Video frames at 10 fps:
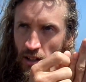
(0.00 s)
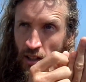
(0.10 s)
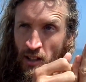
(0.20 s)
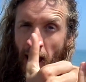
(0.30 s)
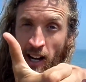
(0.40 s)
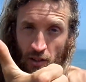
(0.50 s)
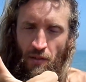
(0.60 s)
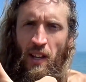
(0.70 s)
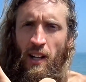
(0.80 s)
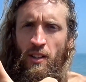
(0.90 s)
an
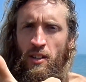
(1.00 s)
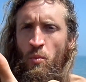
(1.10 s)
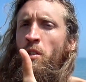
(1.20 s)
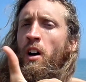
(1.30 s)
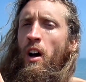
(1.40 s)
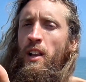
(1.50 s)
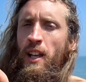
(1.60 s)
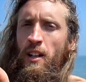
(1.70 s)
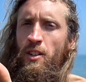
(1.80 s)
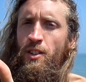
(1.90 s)
active healer. We're all
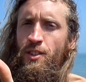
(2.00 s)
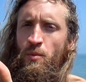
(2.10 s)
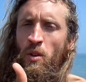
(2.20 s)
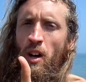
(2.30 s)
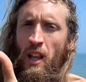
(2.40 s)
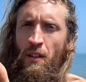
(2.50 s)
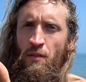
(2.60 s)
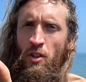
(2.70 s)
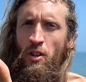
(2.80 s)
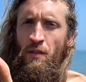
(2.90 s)
healers. We all
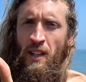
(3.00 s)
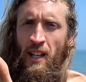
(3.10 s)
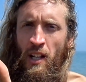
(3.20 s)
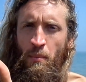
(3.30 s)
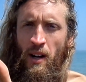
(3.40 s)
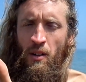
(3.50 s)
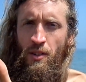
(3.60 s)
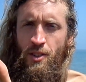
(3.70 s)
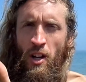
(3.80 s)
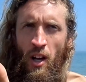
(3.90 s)
have love and healing
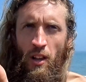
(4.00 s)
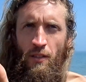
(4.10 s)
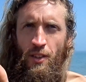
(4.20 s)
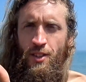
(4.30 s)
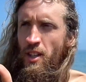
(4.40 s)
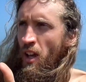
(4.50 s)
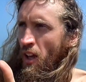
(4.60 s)
powers, all of us.